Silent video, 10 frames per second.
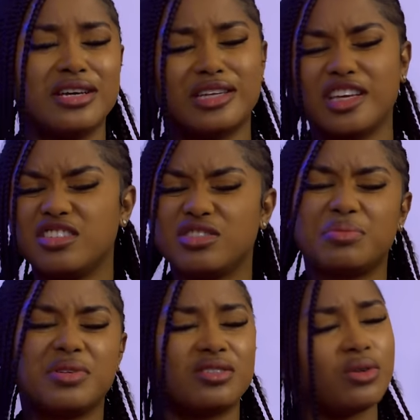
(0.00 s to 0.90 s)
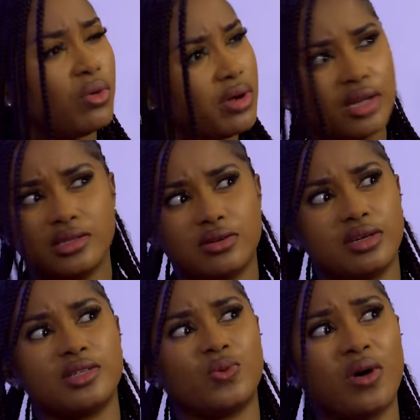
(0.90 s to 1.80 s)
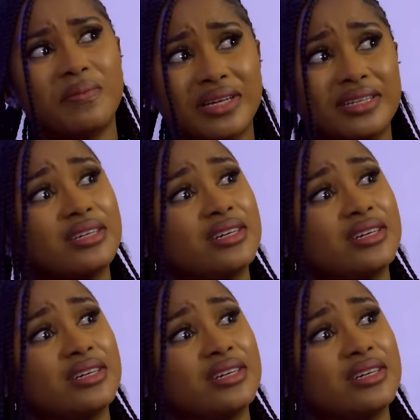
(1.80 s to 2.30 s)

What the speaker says: that used to be so into his woman,